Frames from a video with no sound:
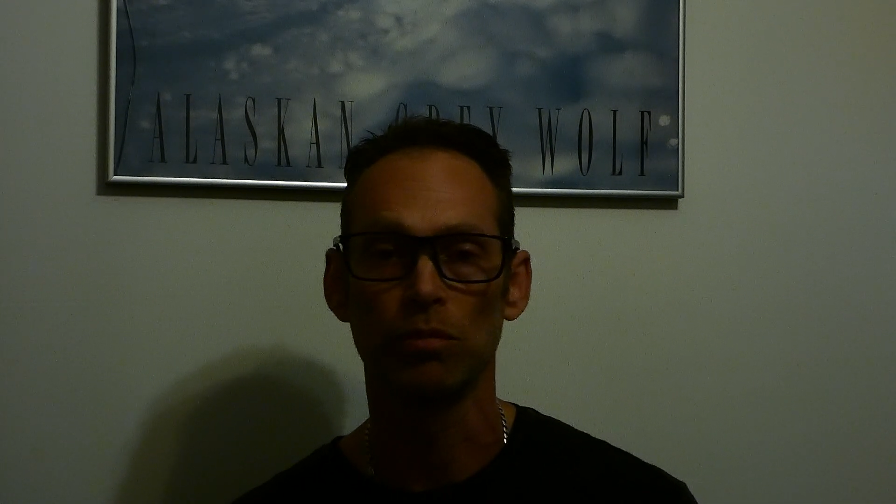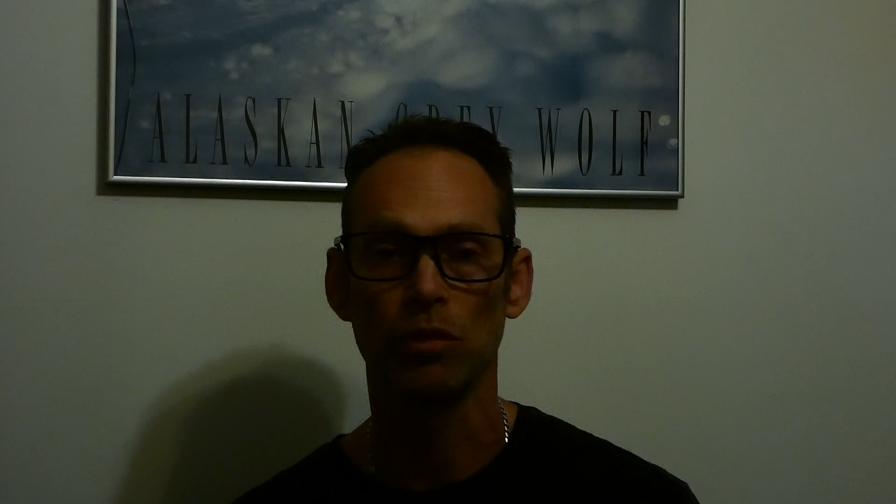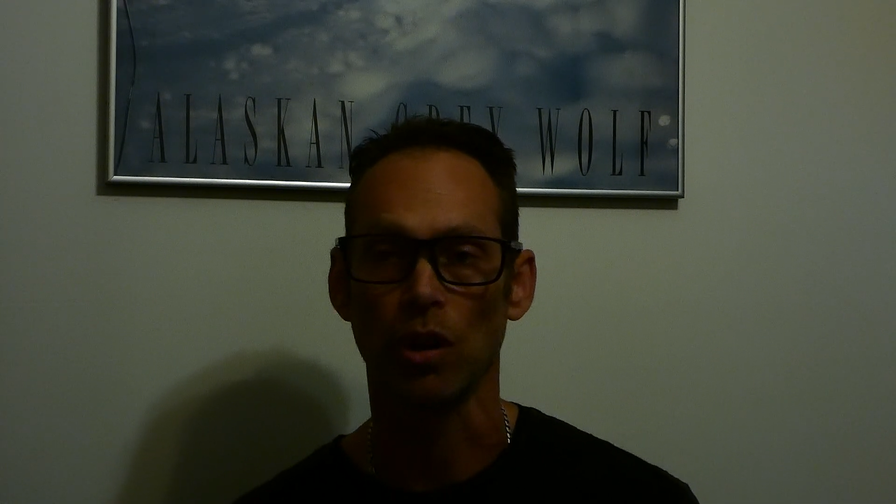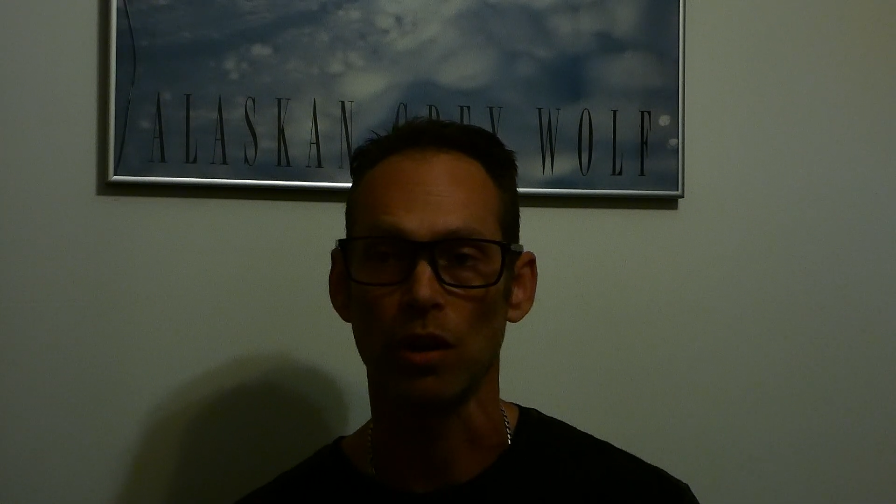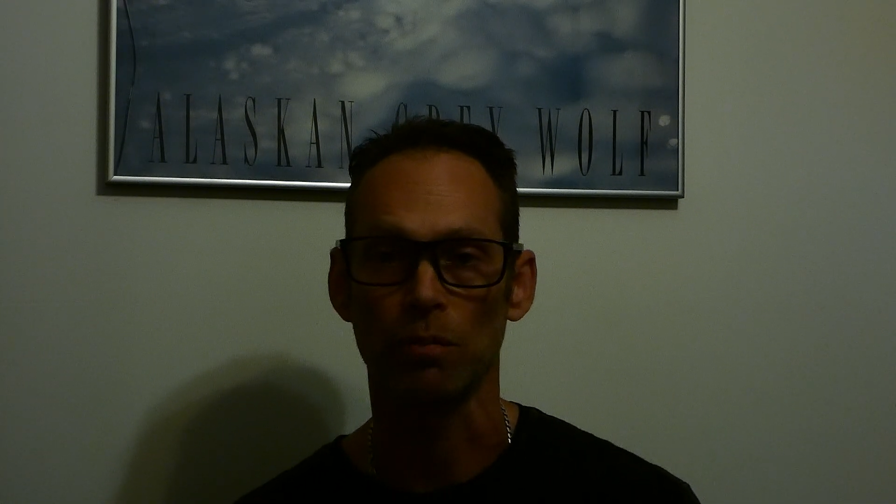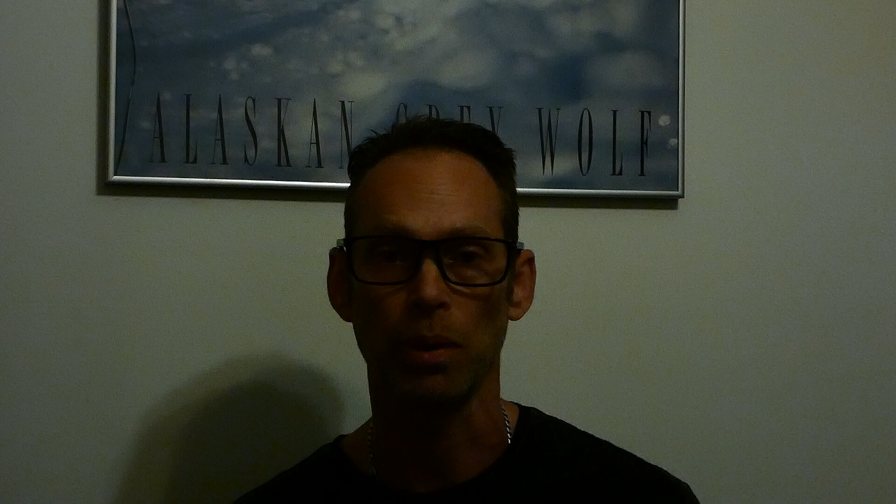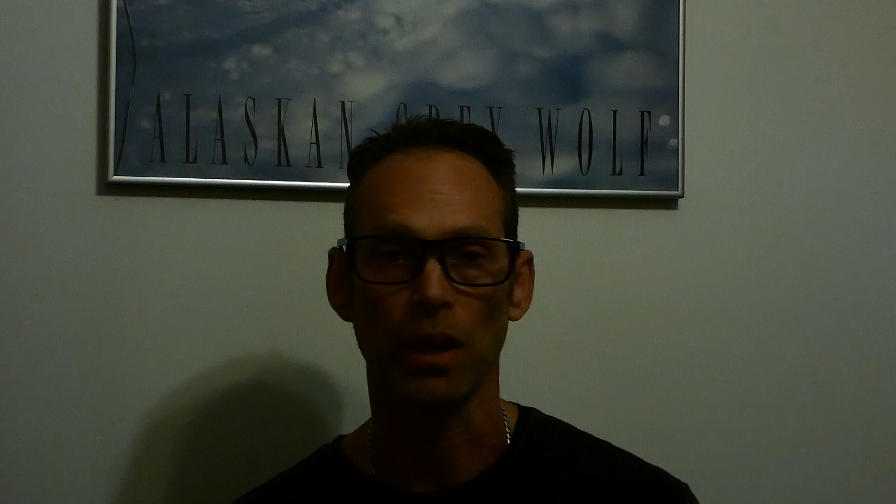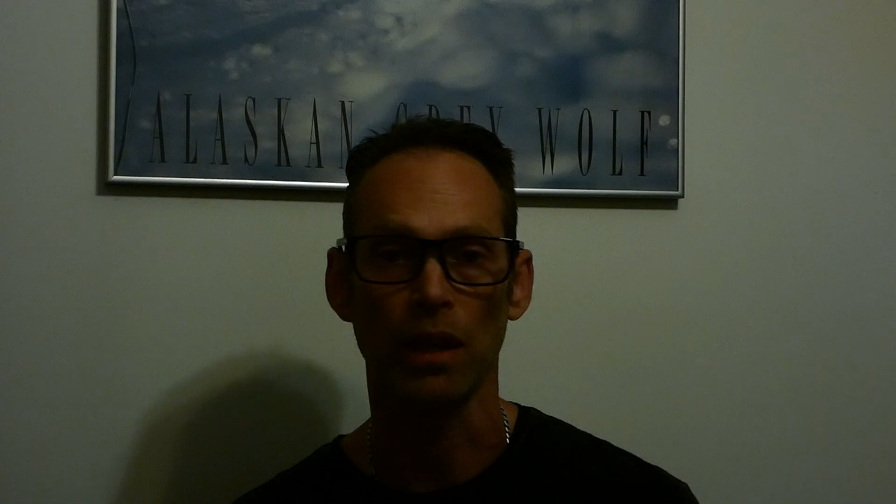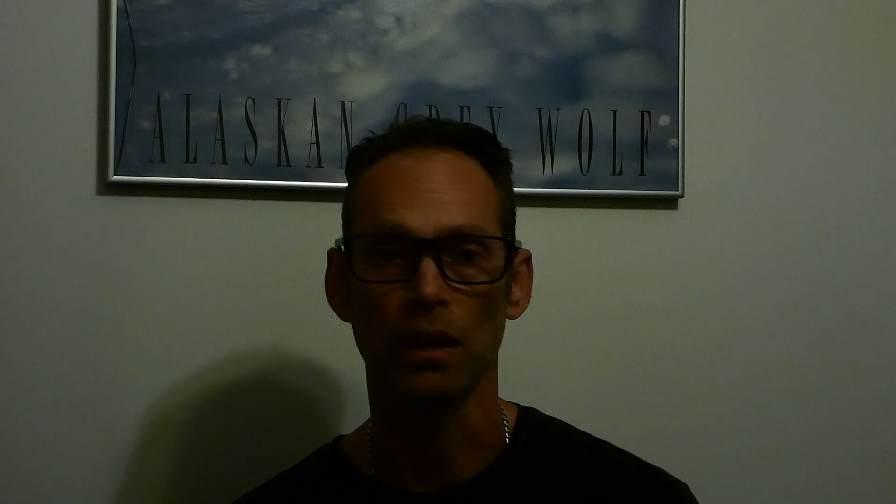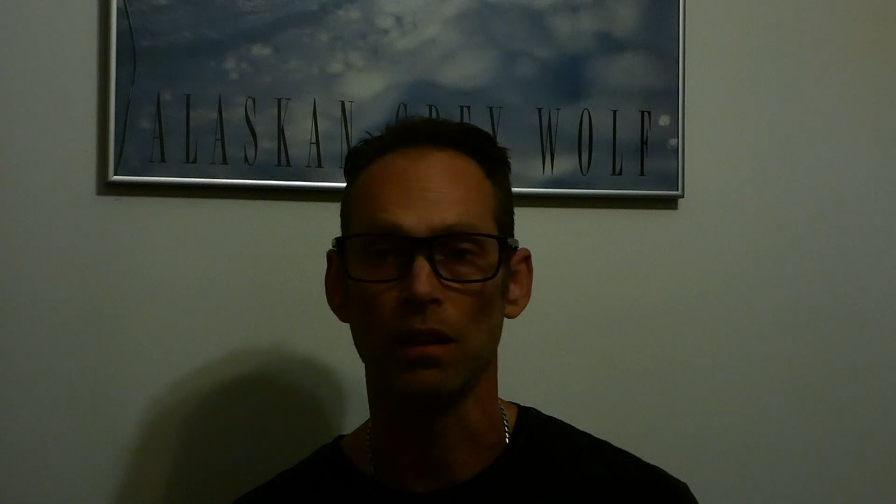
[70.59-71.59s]
chronic
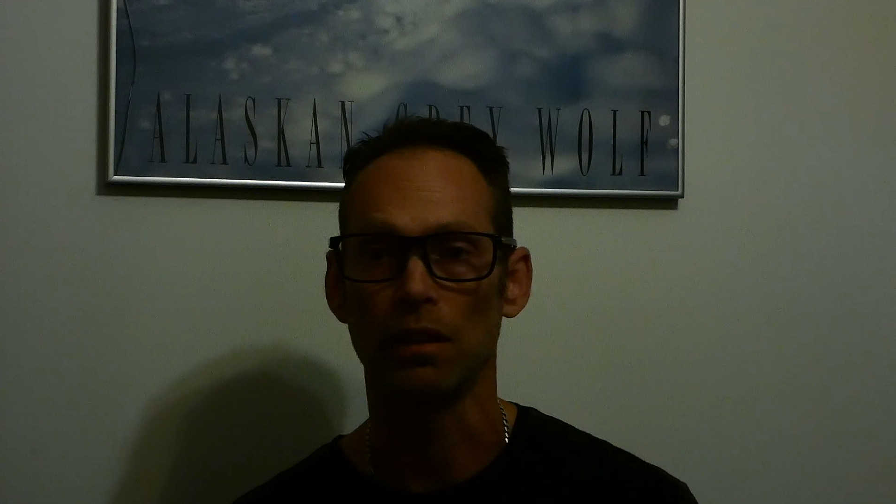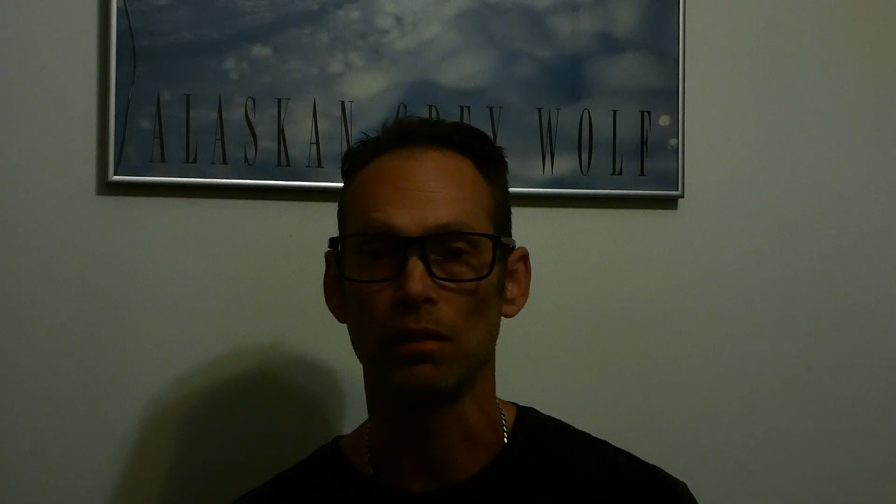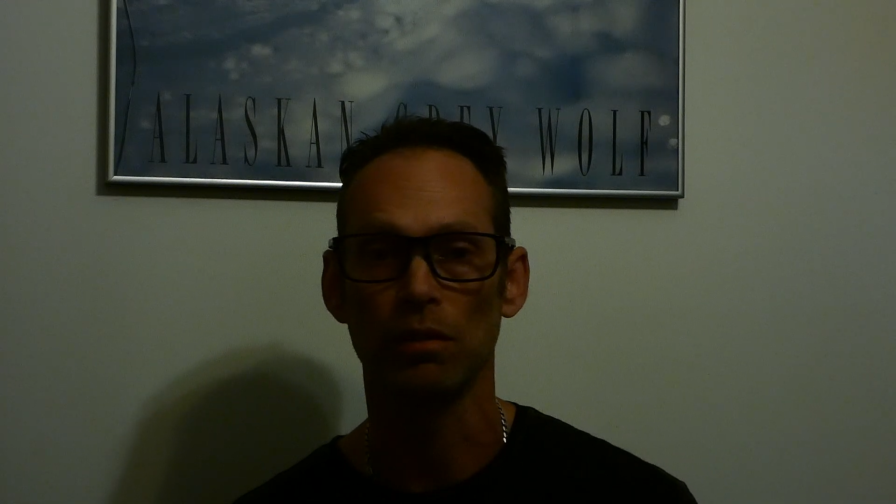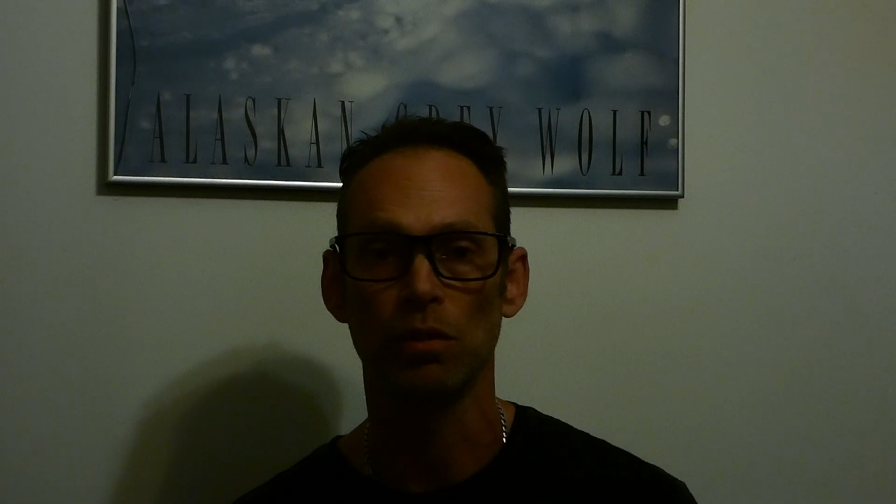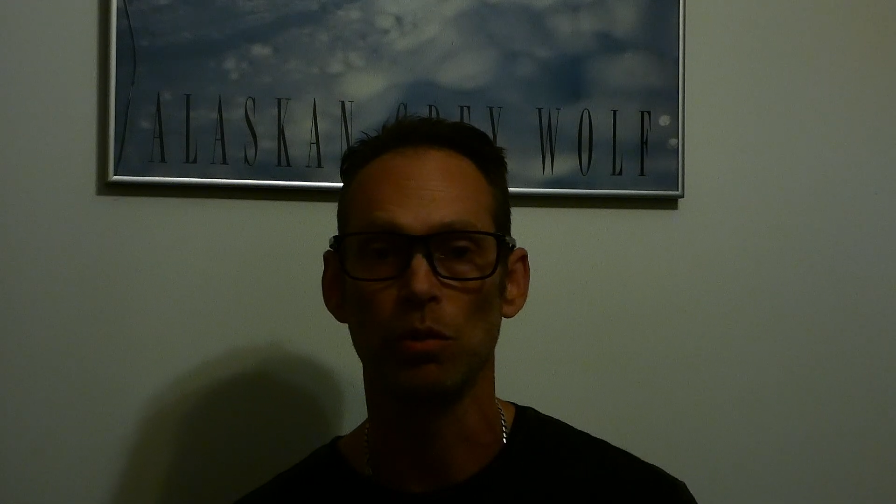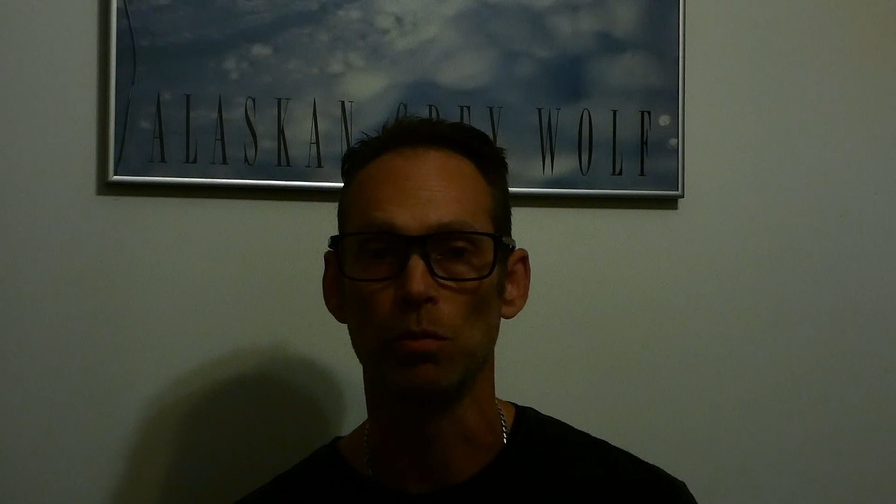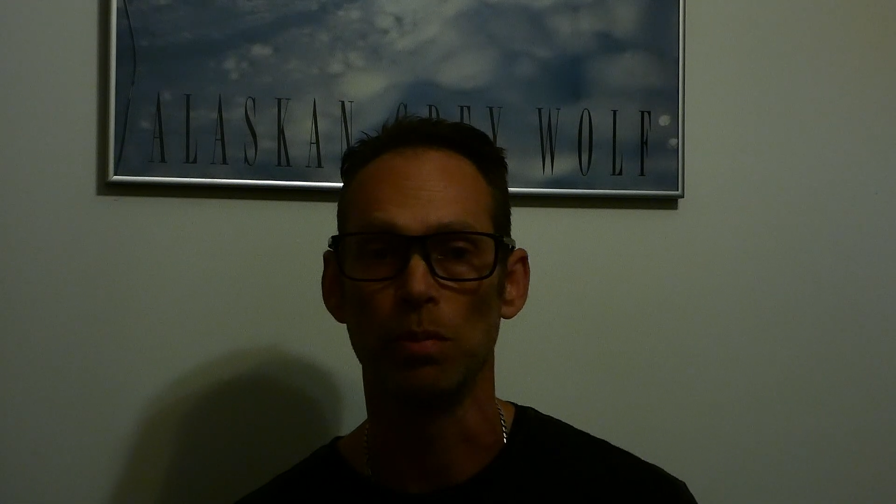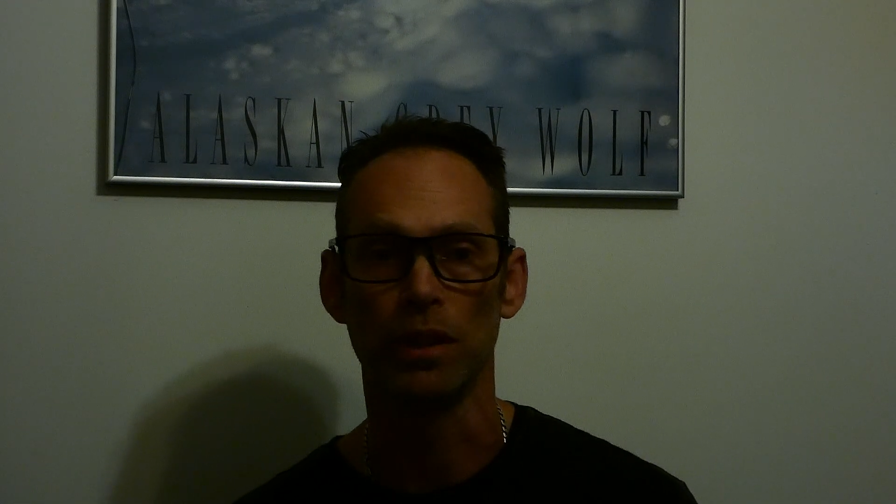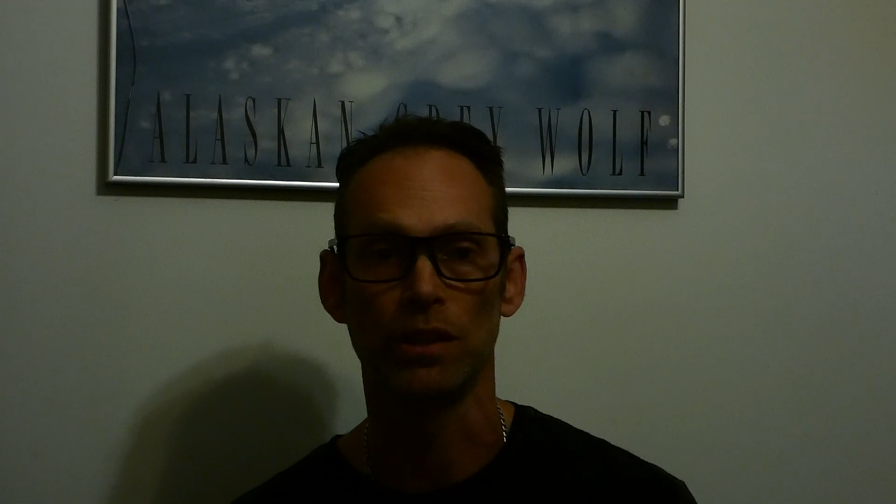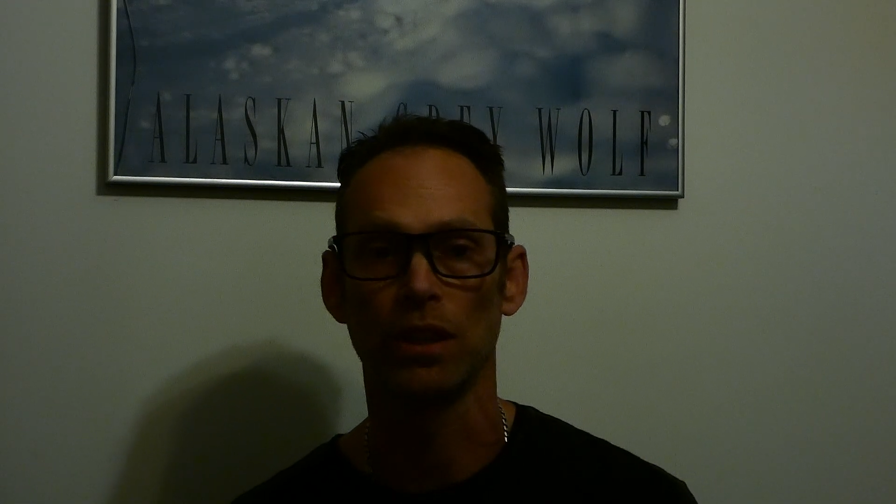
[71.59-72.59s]
pain and a whole
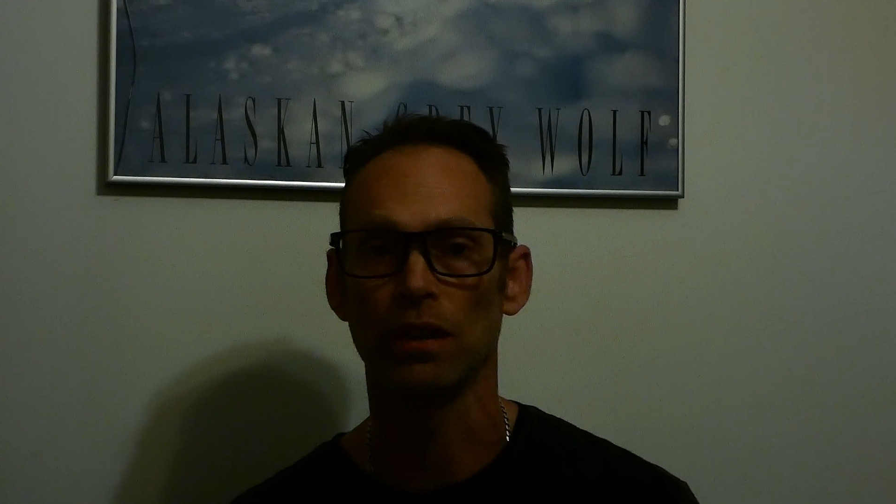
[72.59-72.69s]
bunch